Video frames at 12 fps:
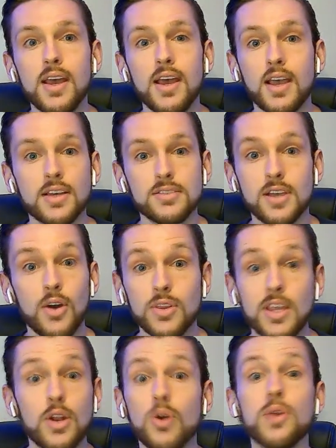because or
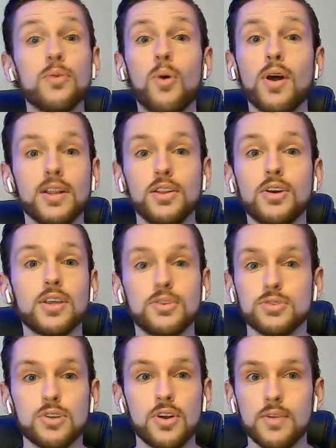they don't even want to look at their
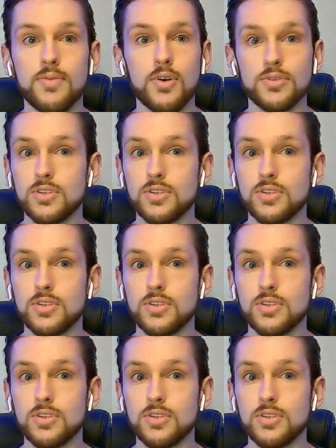starting photos.